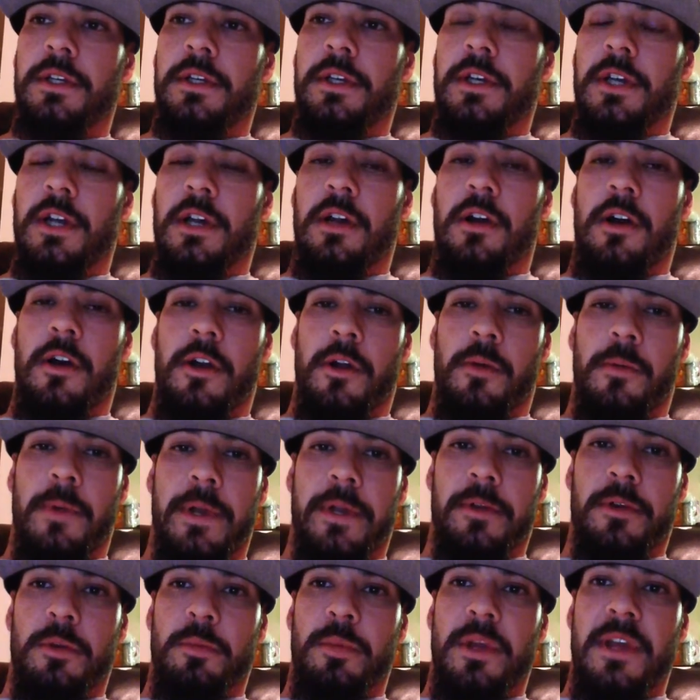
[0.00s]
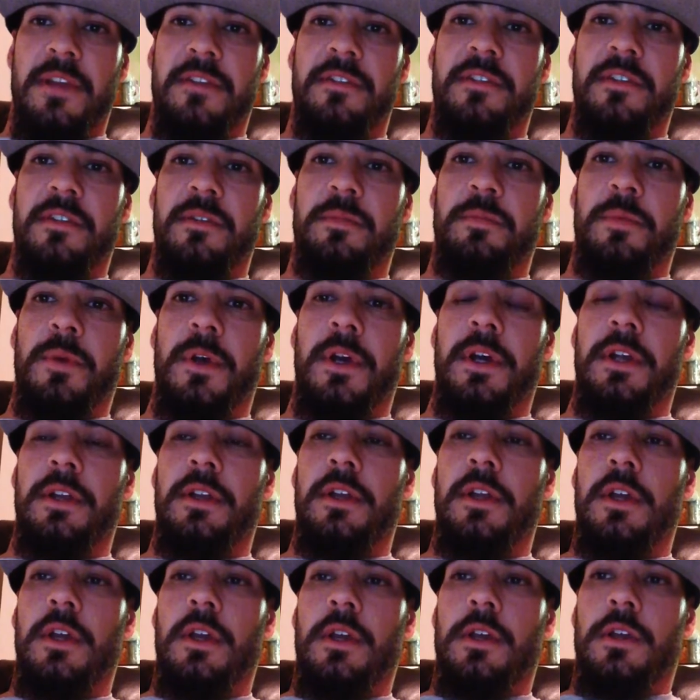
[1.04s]
on a regular basis. But
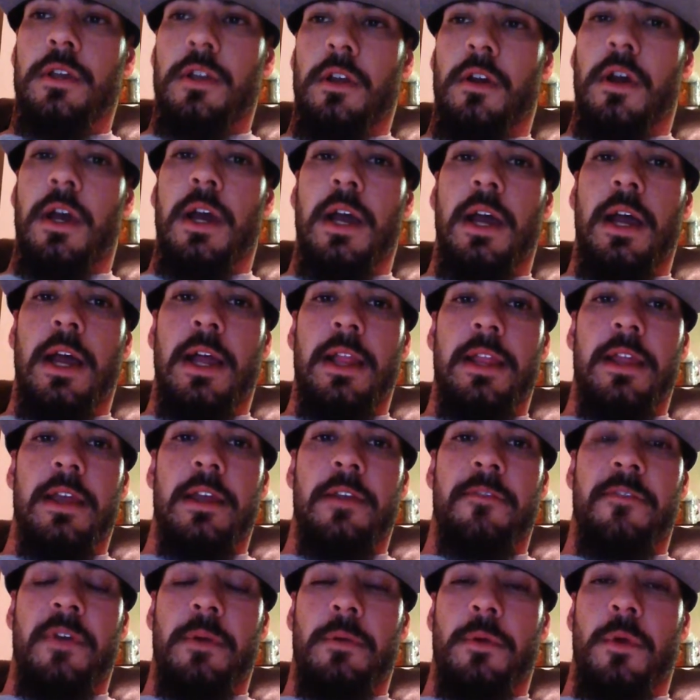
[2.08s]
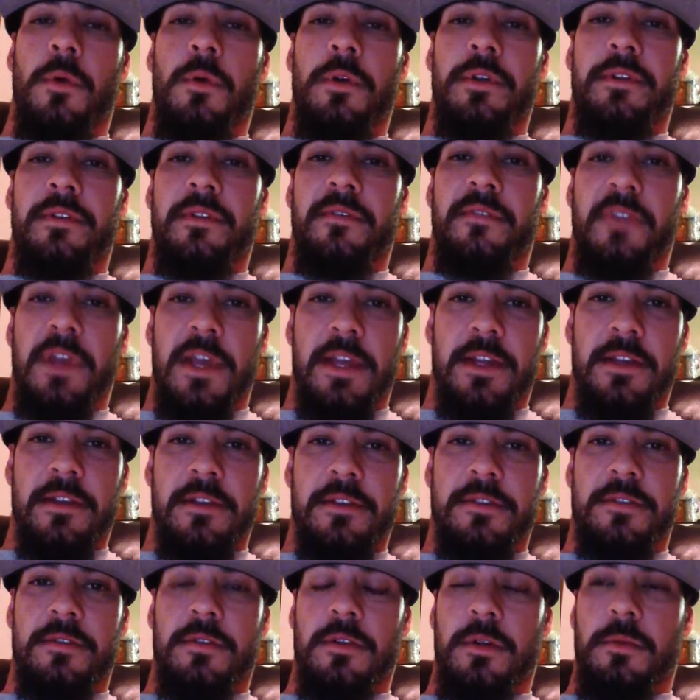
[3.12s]
I like if I'm going to
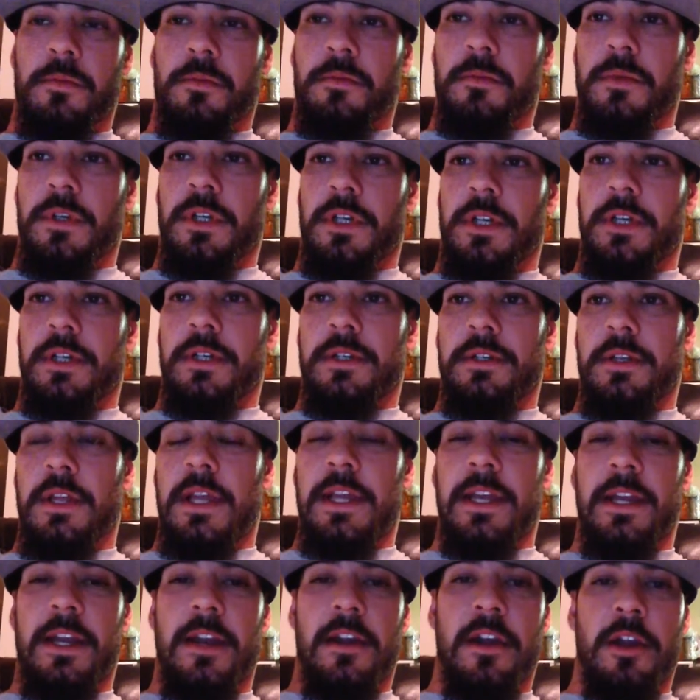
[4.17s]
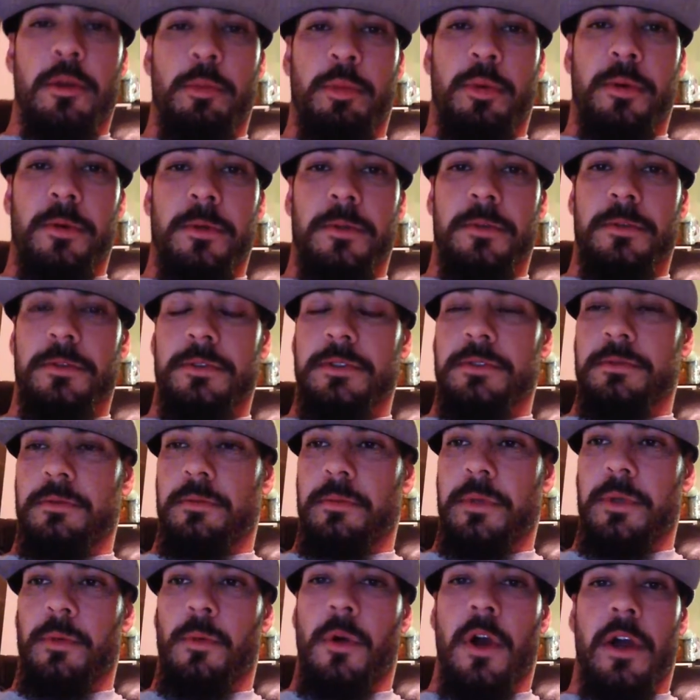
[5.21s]
Vegas or I'm hanging out at a pool and
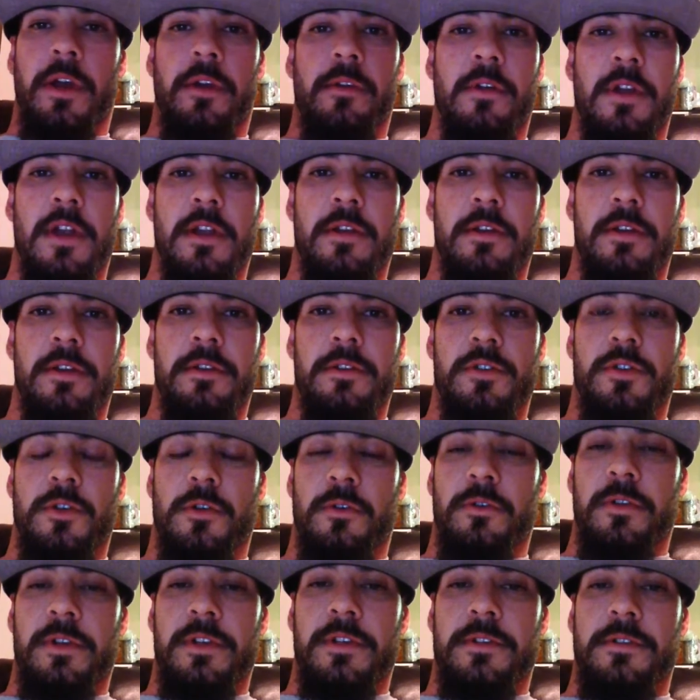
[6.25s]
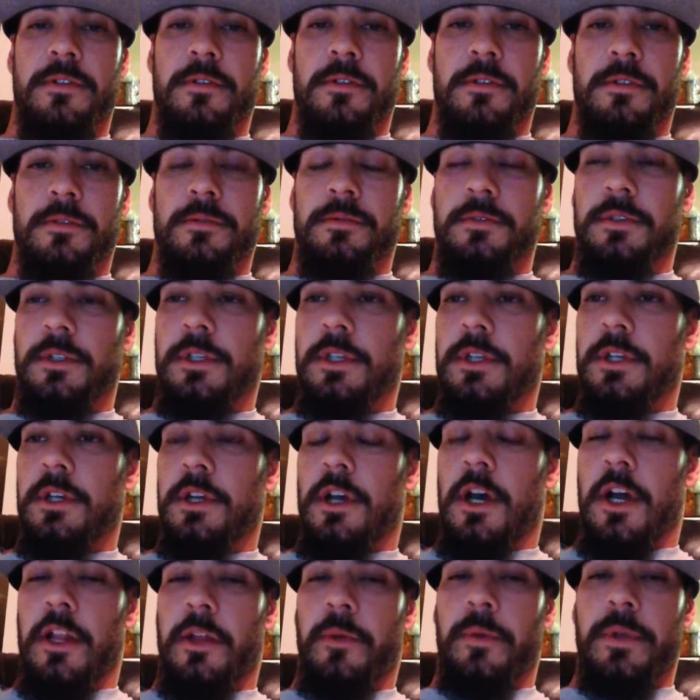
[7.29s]
be walking around shirtless or
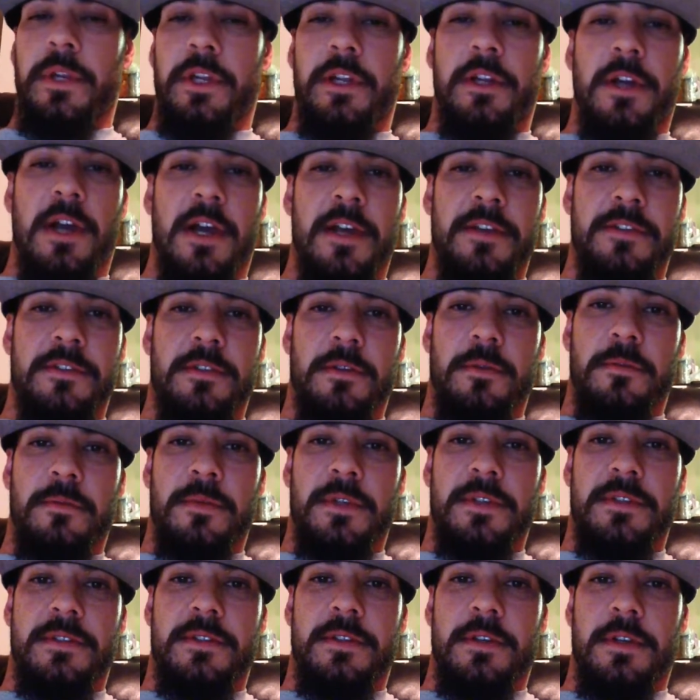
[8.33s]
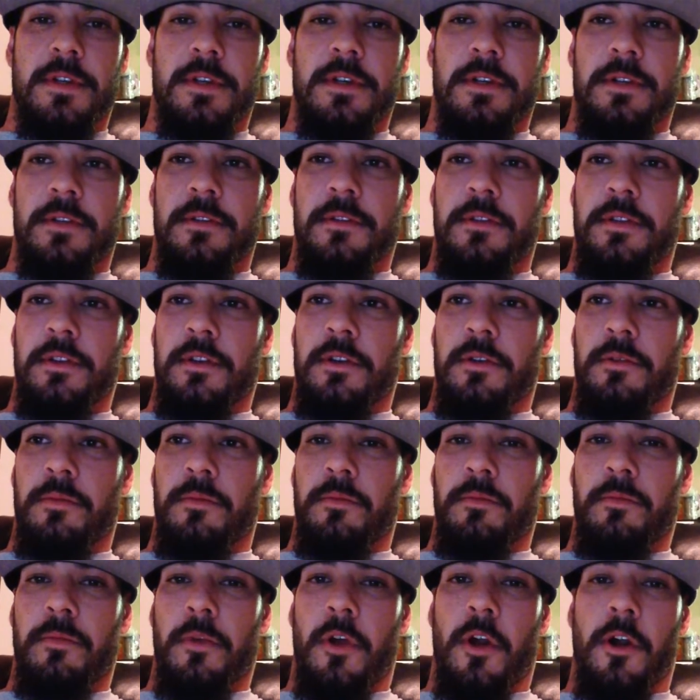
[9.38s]
Halloween costume that's
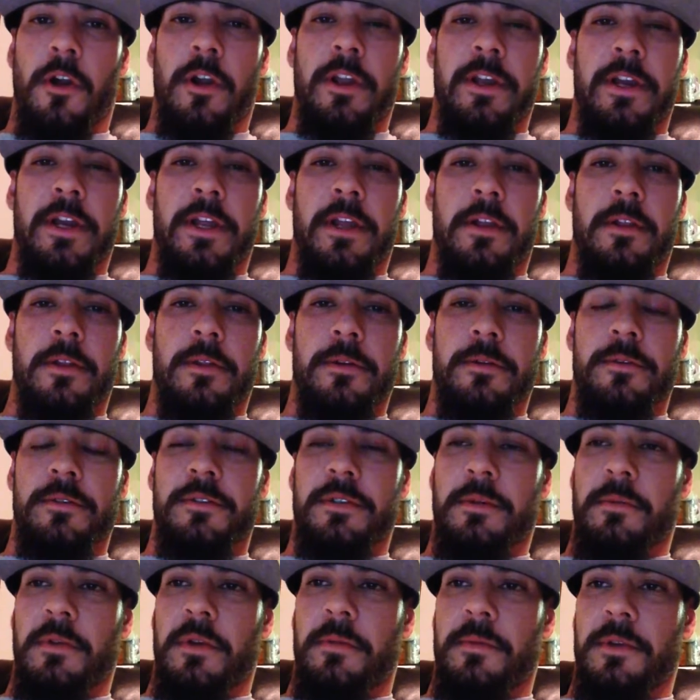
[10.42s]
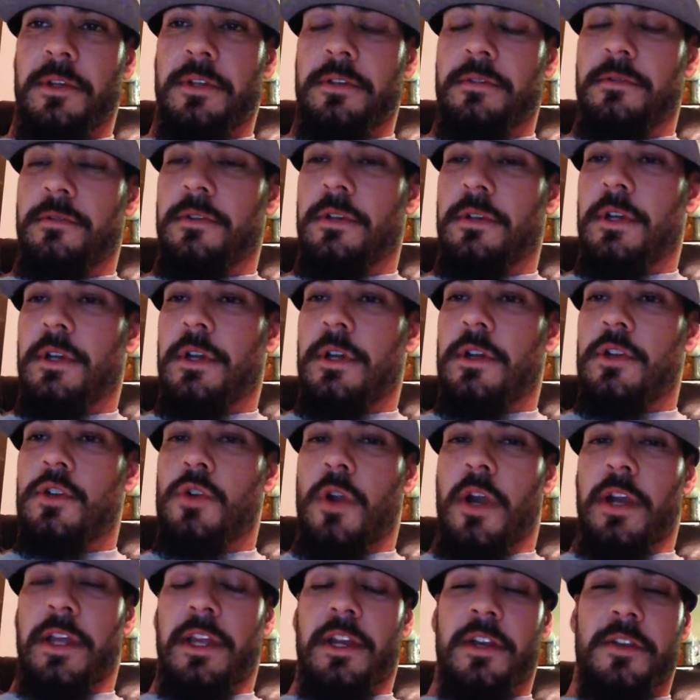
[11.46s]
hardly any clothes. I'm going to be
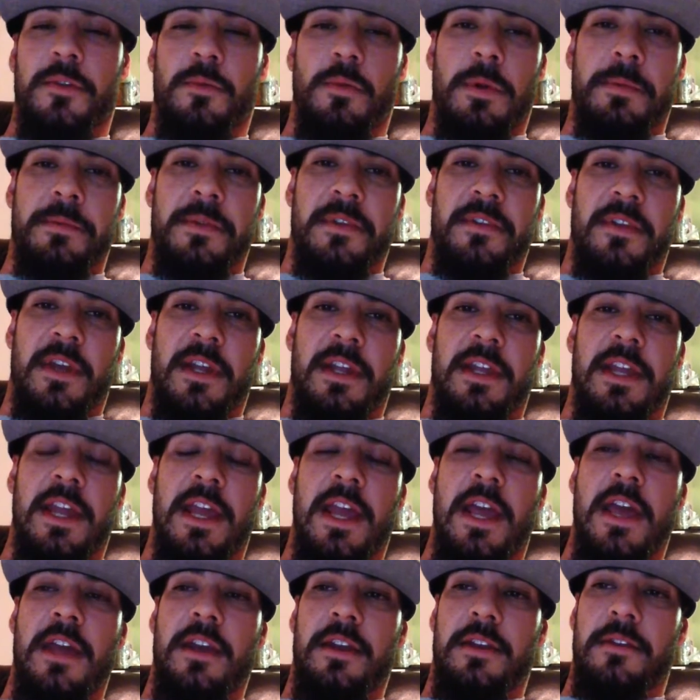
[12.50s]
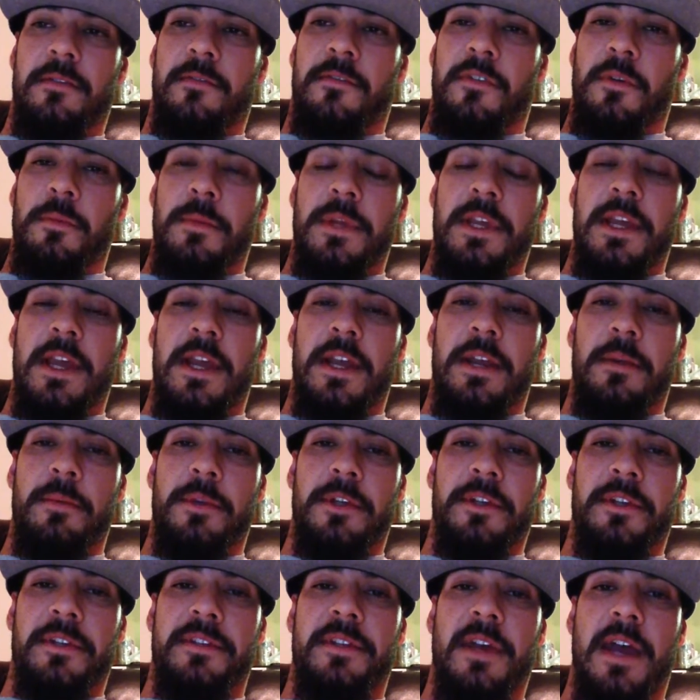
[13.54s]
trying to get as ripped as I can, and for me, I need to be
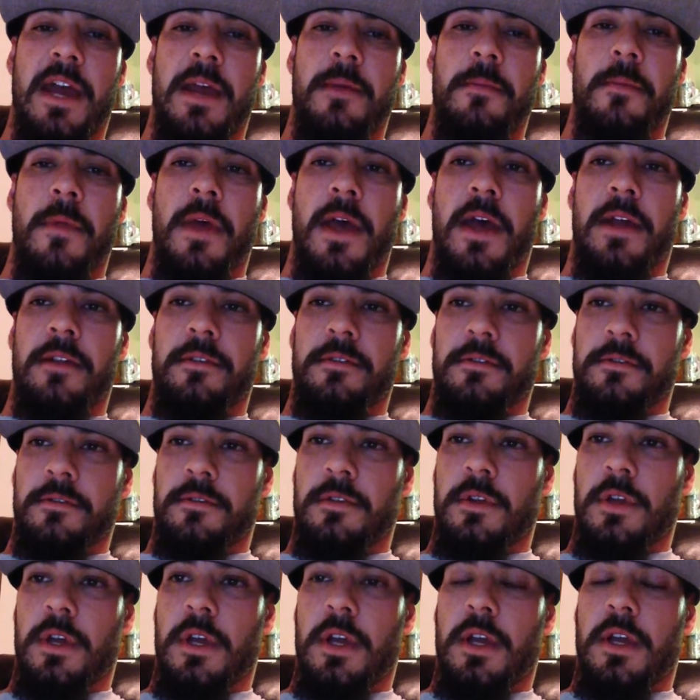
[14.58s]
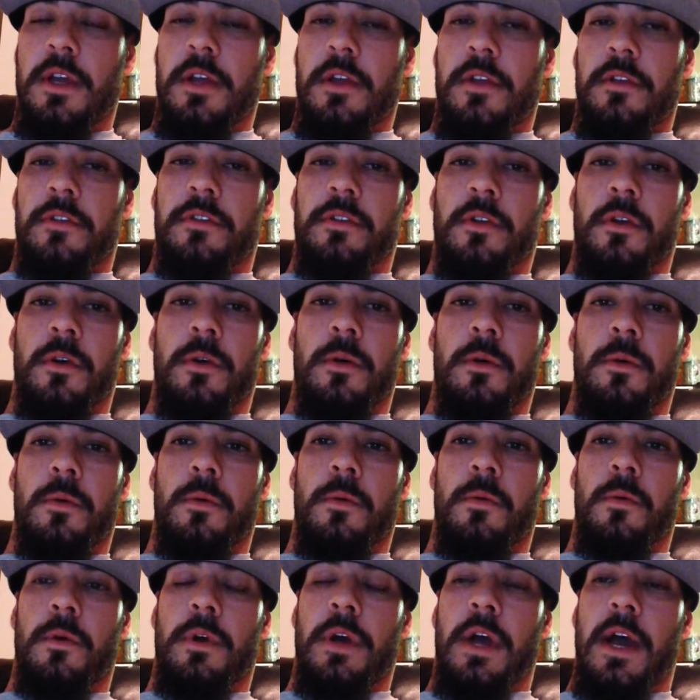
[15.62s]
able to time that, and
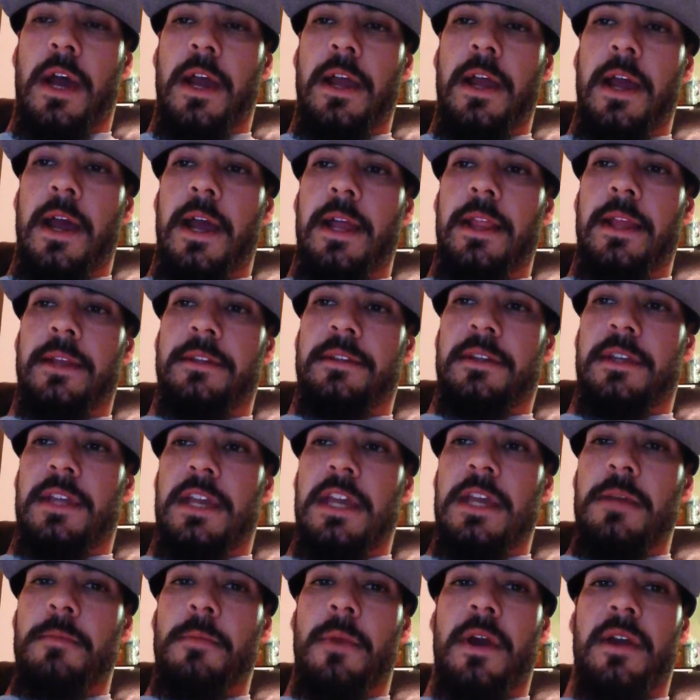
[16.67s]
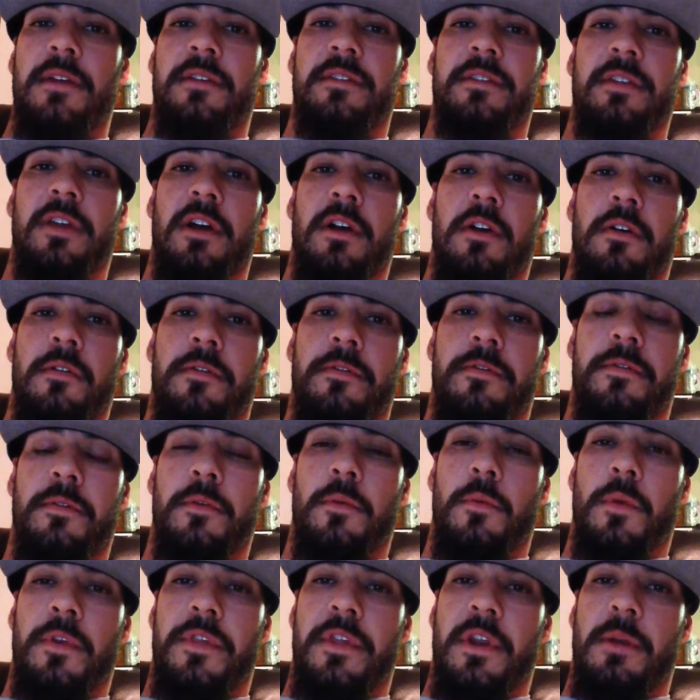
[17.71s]
so. I like to keep myself
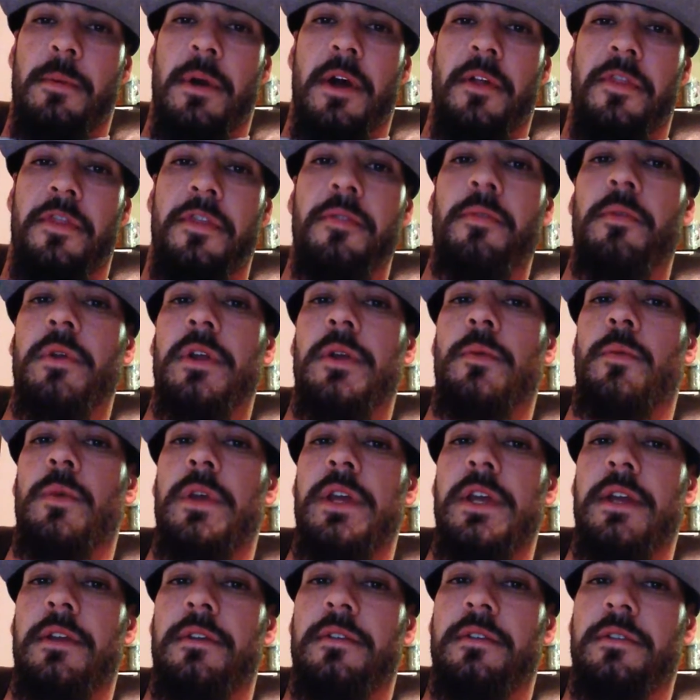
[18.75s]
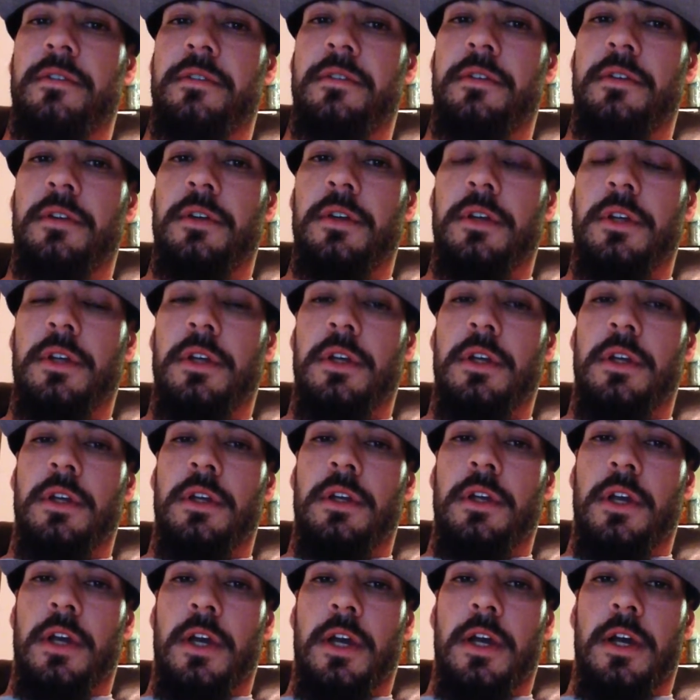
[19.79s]
within about 3 weeks,
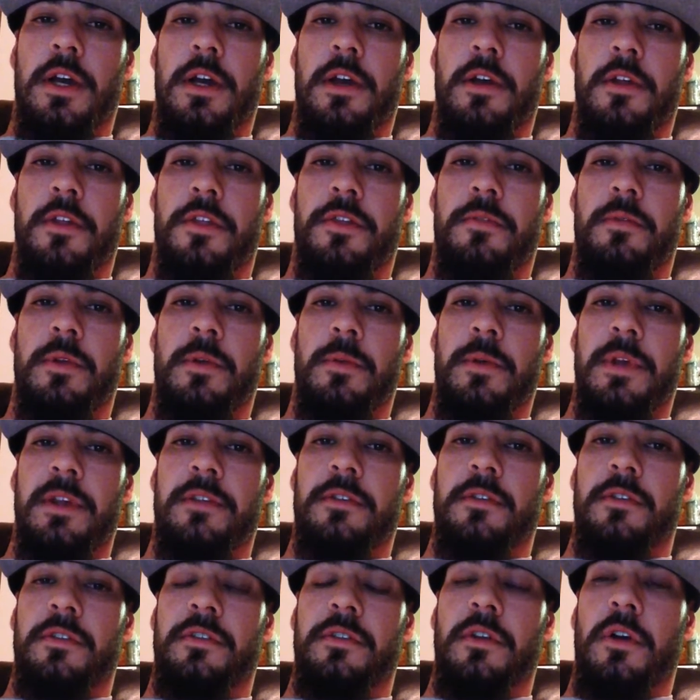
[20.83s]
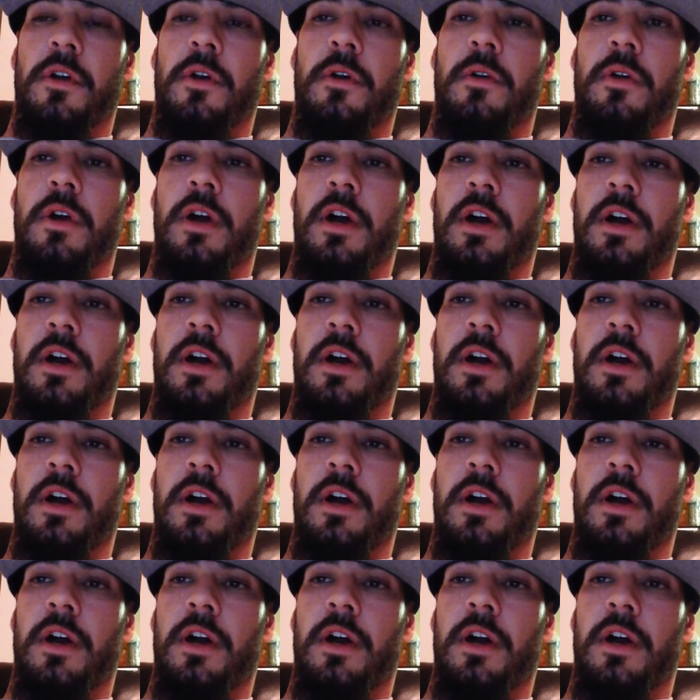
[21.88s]
3 weeks or so